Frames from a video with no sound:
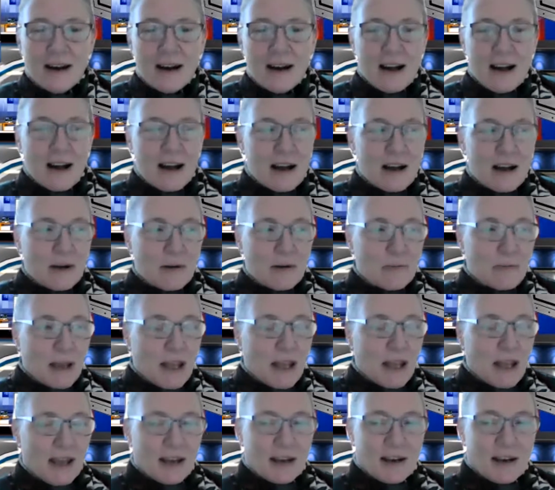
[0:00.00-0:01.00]

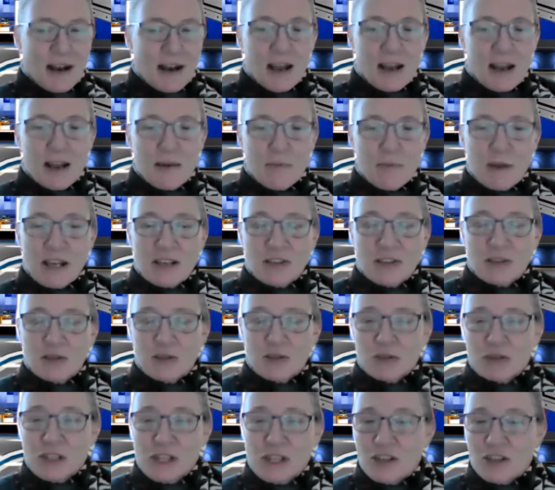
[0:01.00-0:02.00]
And I am a
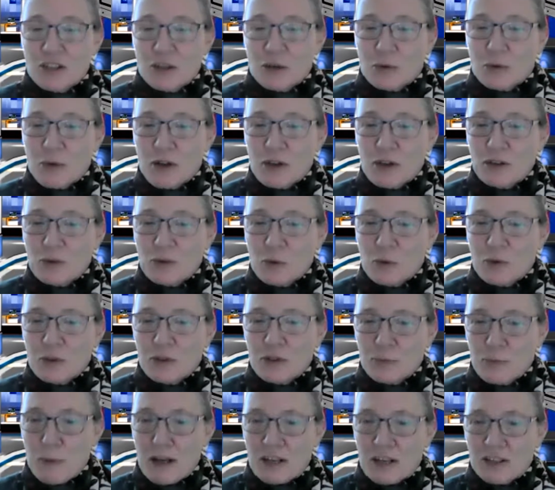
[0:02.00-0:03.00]
strategic wealth
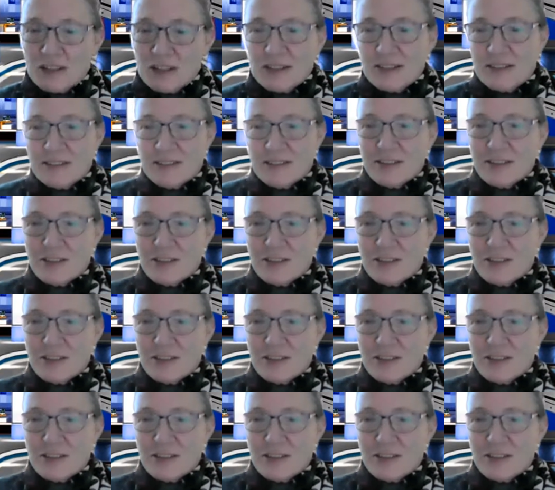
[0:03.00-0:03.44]
specialist.